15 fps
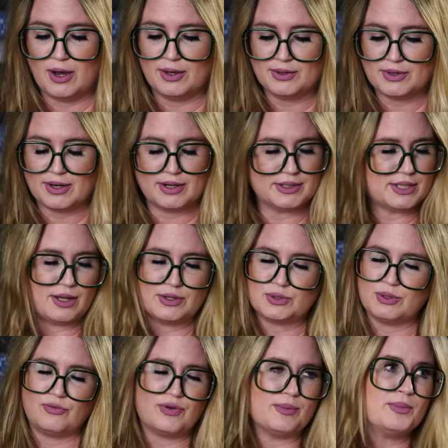Dollar or Dollar
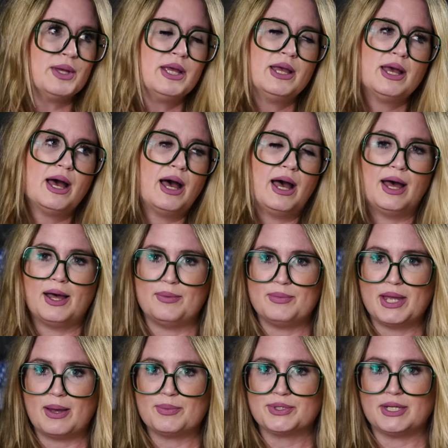Tree from um,
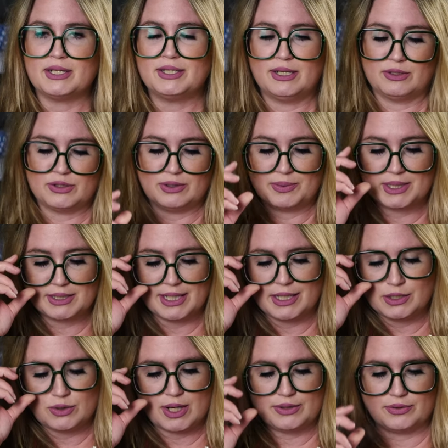Amazon today, so I'm
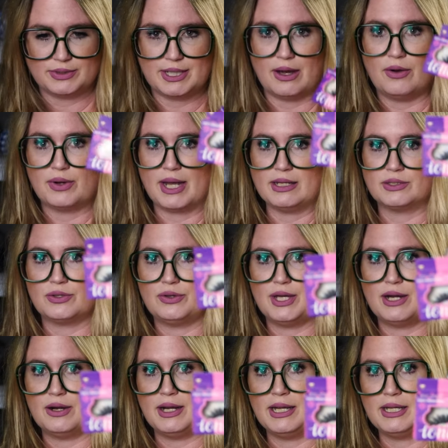excited to try those out. Okay, so
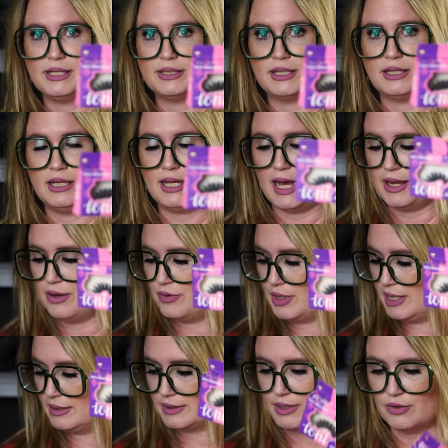there is the
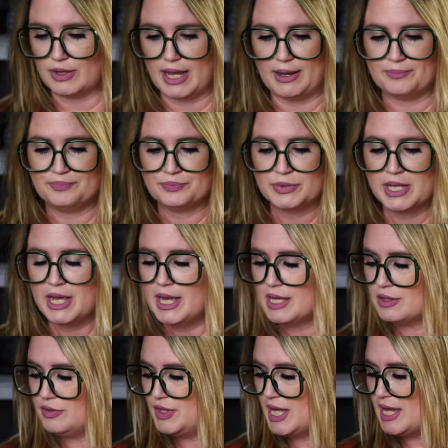Ionis. Okay,
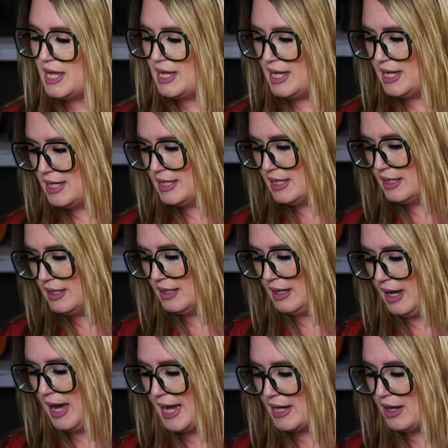then
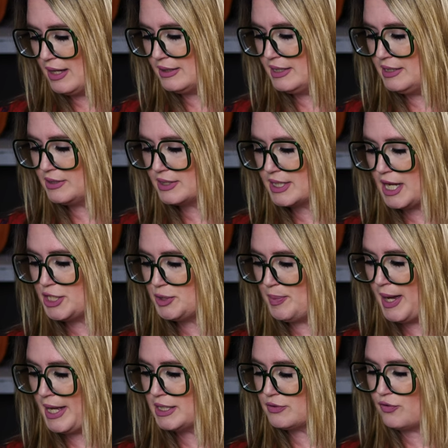I got these sketch
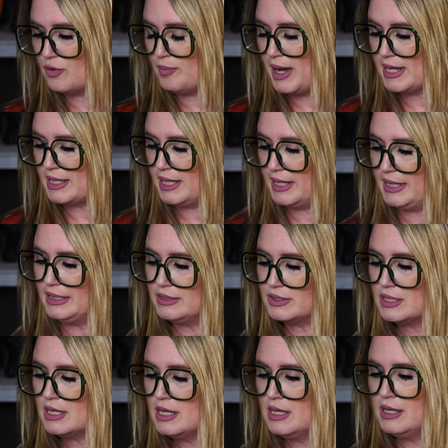pads for my
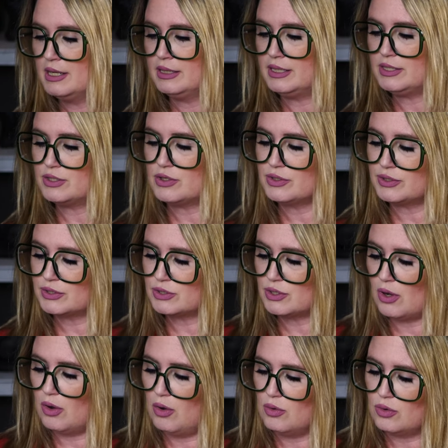kids. These are
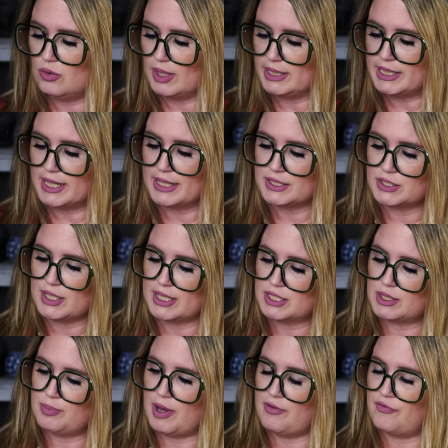so cool. I think I
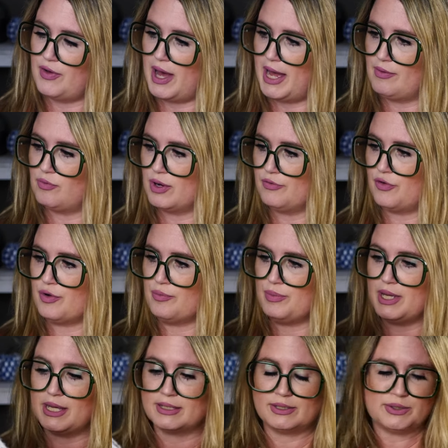actually bought five, one for
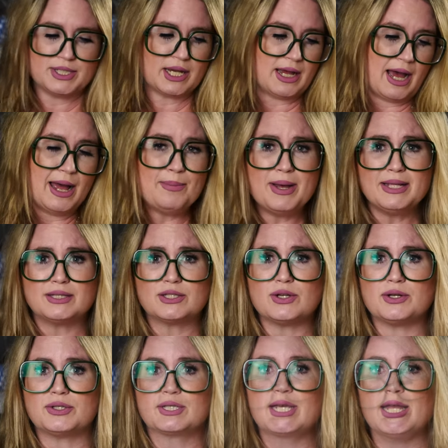me. So I was like, I might
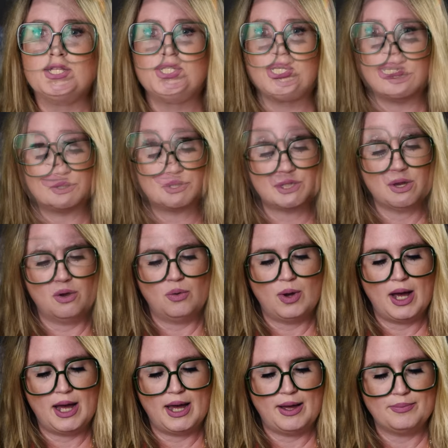start sketching. So
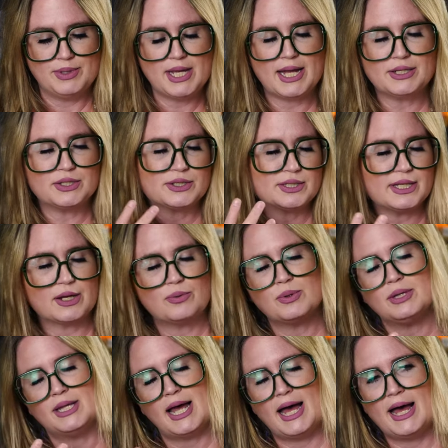um, yeah, just like
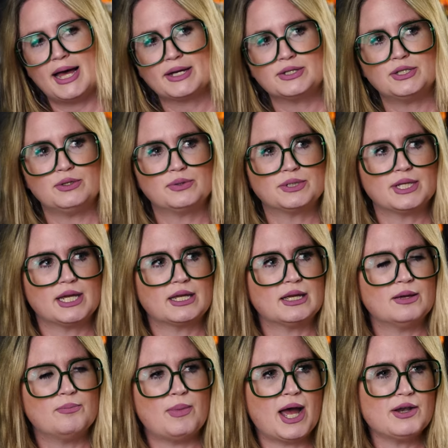relax. You know, it's
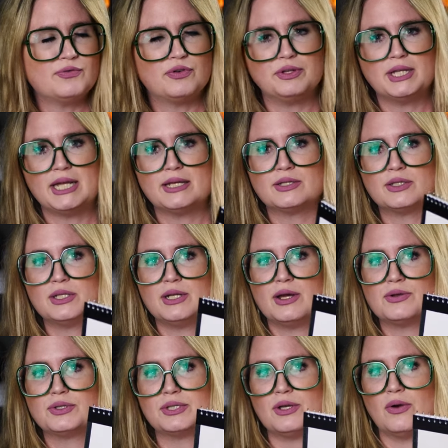like mindfulness, you
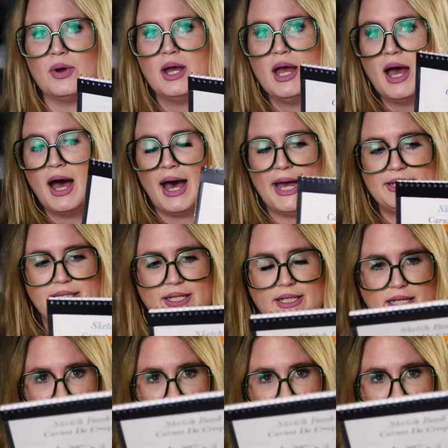know. So I did